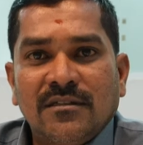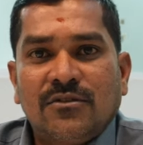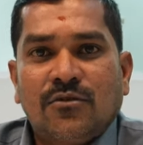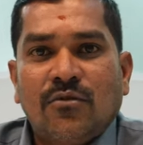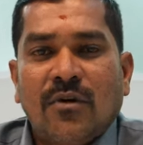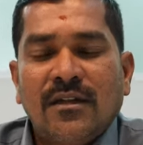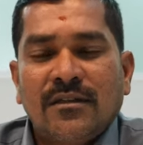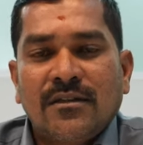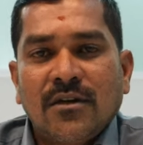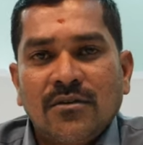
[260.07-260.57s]
is
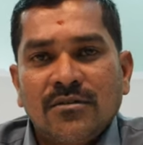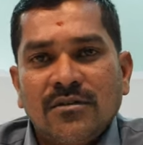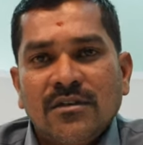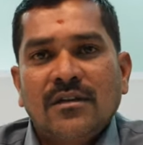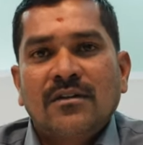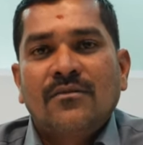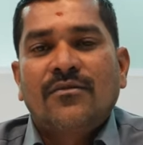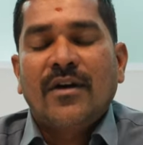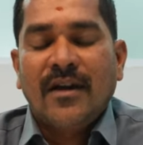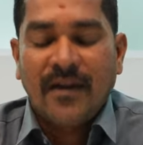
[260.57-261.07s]

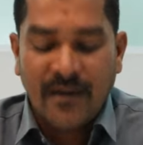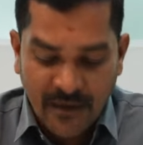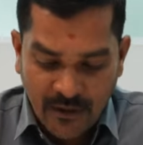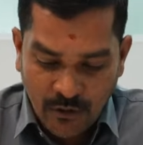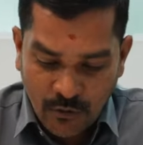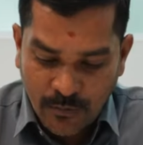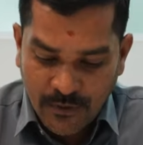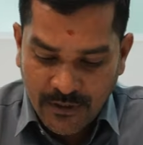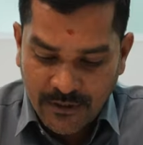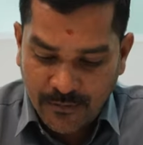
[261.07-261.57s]

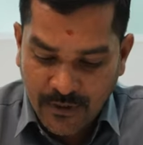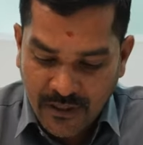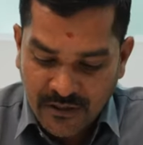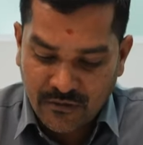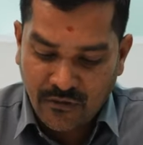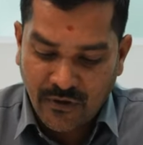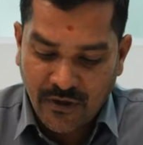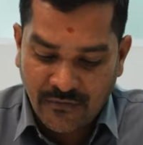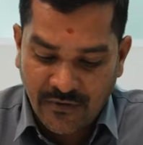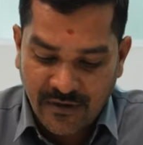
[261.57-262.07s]
12,500 rupees per
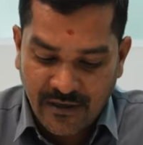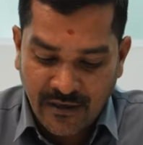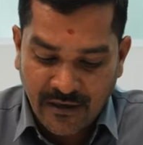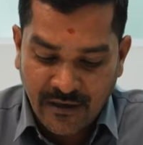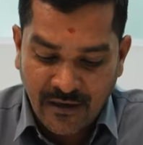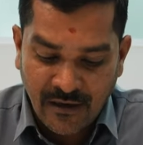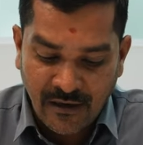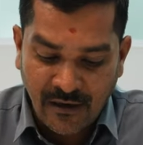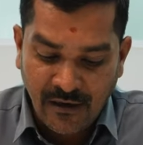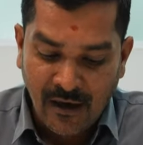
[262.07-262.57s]
square feet
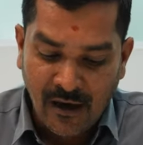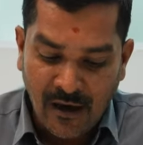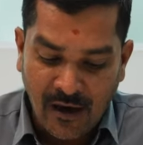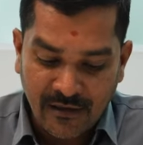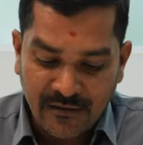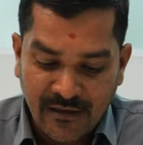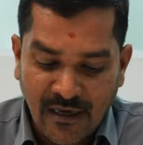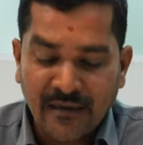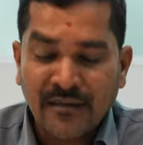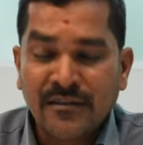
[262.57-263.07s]
area,
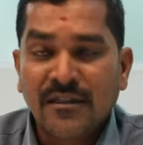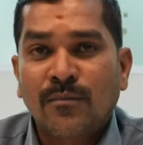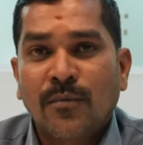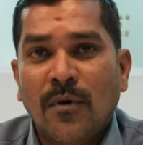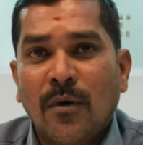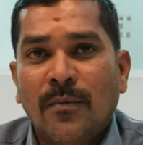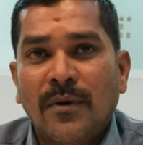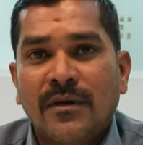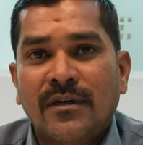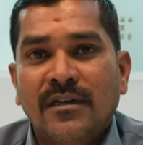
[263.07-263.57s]
and the another
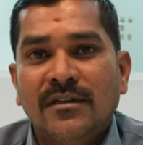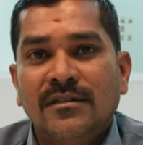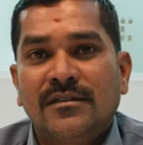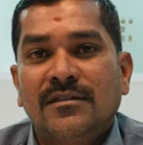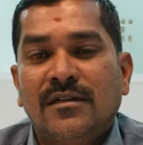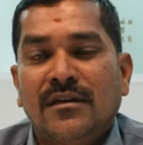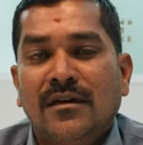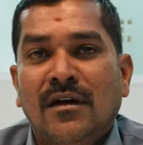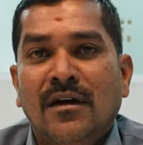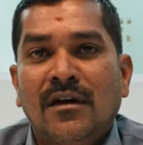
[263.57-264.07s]
property
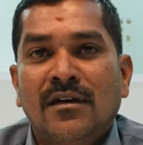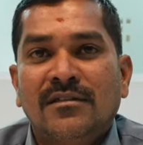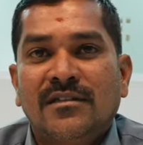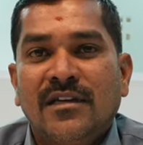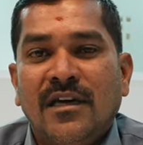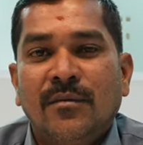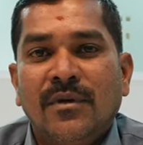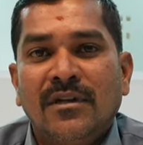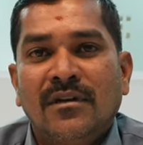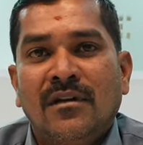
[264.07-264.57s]
is
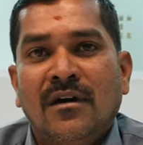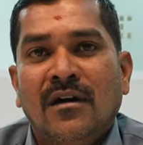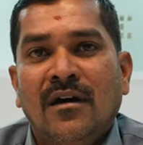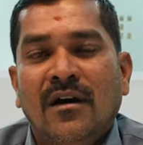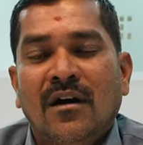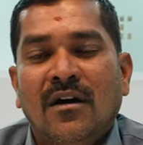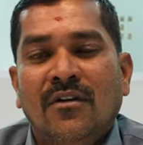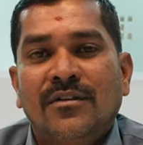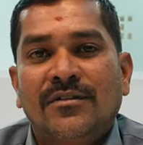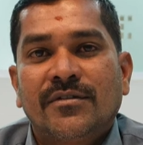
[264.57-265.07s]
same in
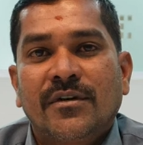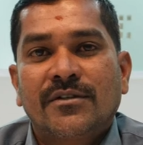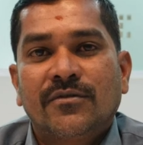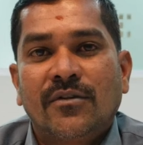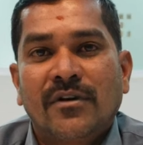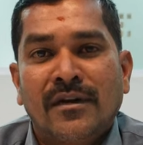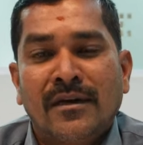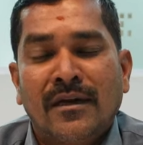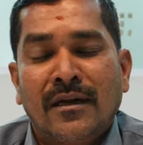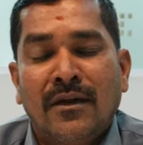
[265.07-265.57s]

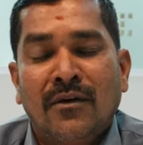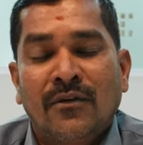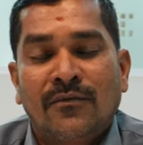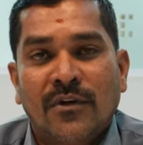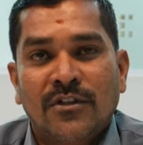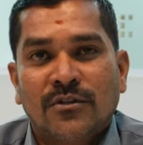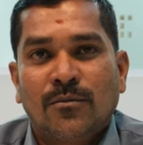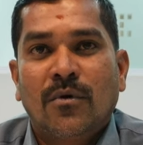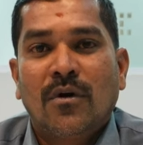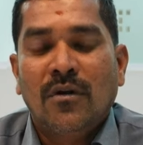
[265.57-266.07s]
Visheshwara layout
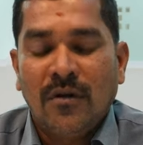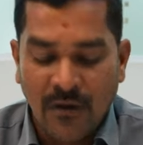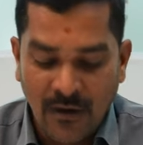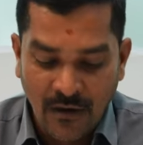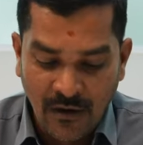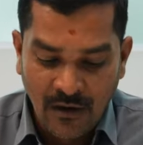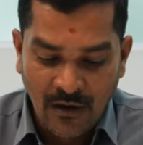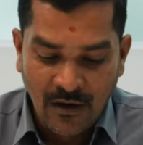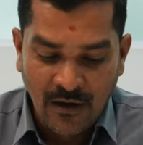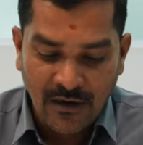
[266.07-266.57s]
first
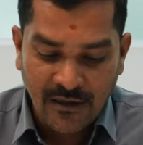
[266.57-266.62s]
block.